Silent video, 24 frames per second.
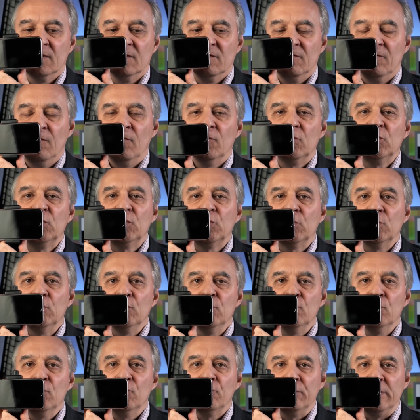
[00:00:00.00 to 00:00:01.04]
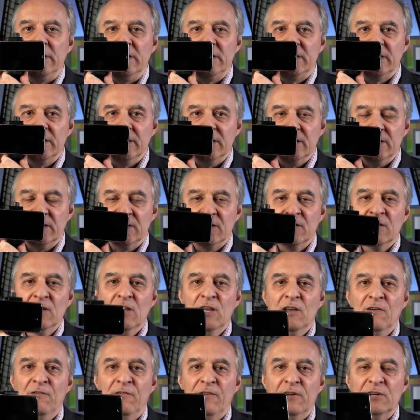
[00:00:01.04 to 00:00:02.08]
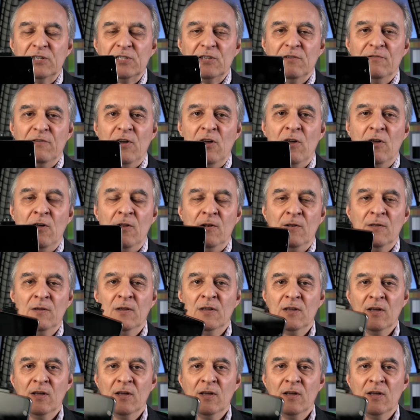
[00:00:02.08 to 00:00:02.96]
for two reasons. First of all,